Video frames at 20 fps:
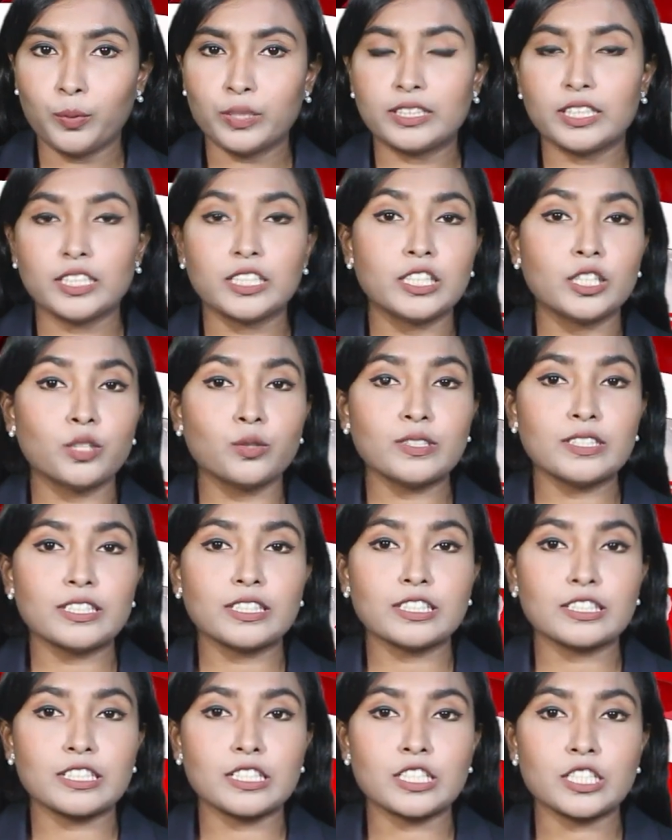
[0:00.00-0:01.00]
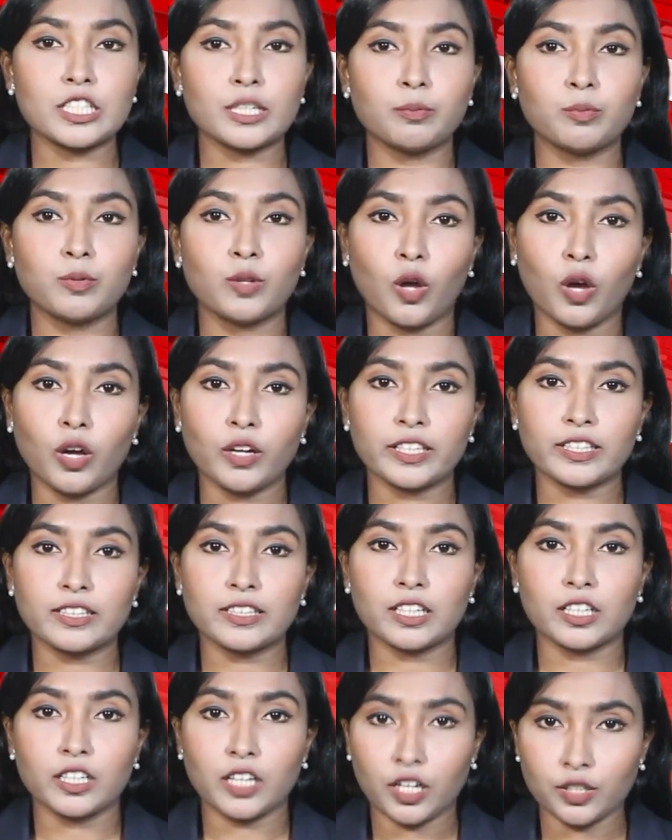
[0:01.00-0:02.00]
With the new citizenship law
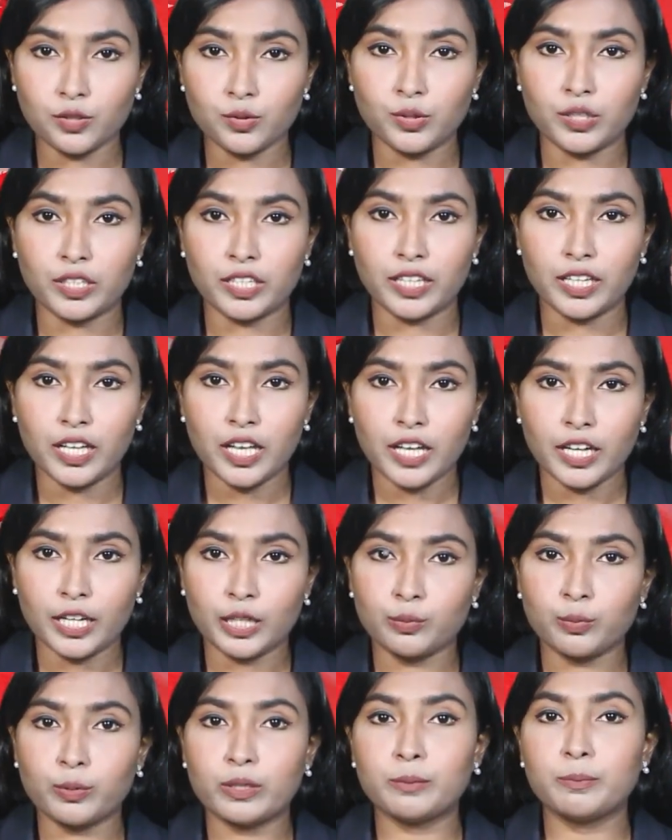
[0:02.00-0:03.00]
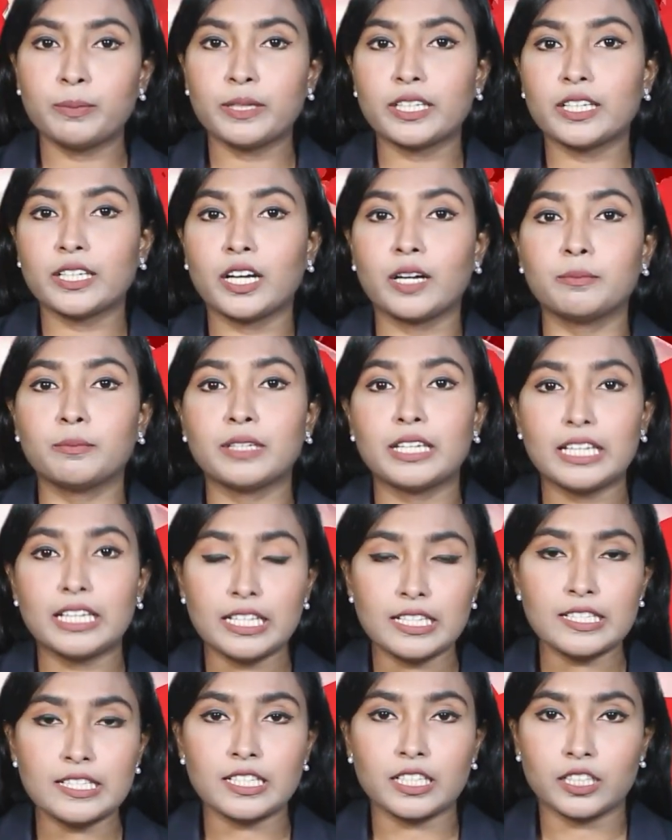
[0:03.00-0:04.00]
in the country, it will become
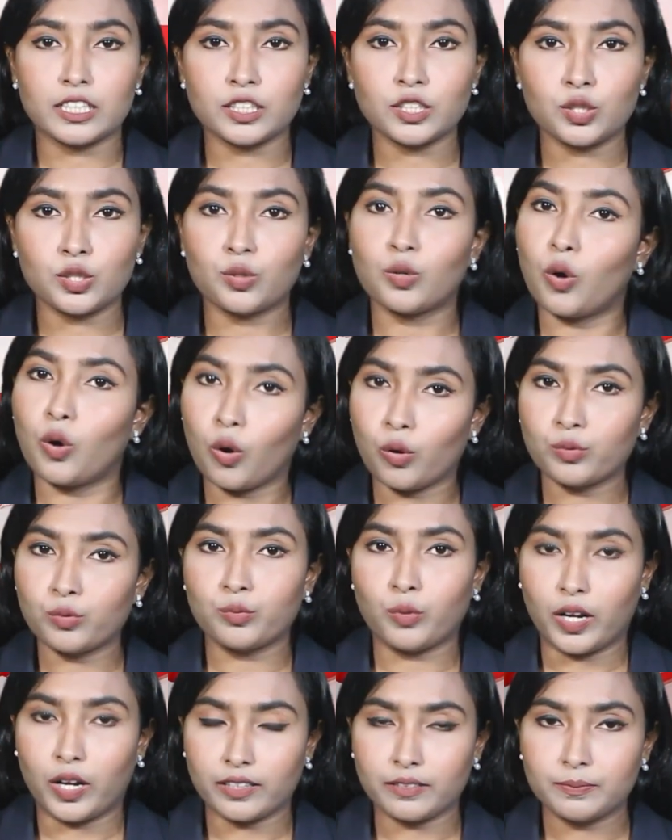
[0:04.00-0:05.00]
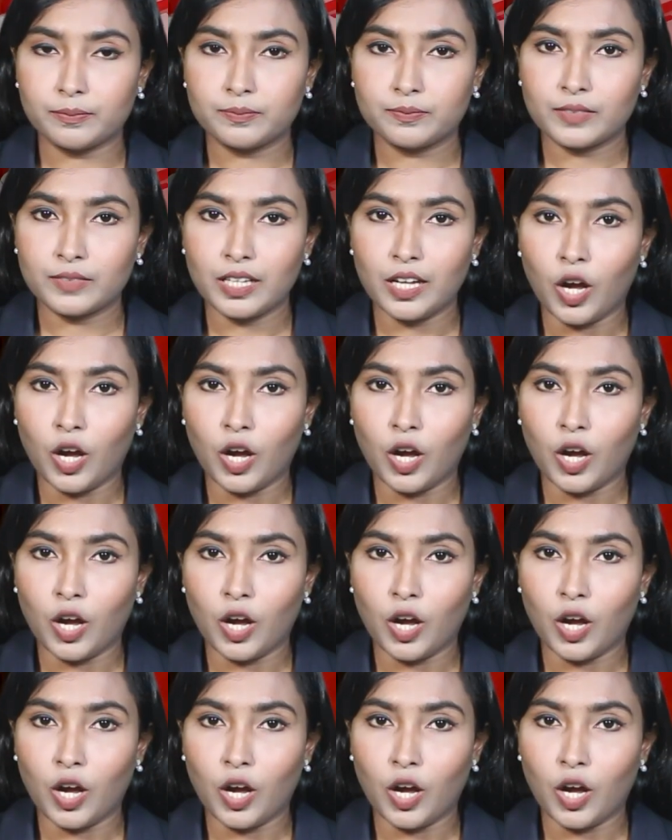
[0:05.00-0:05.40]
easier to own one.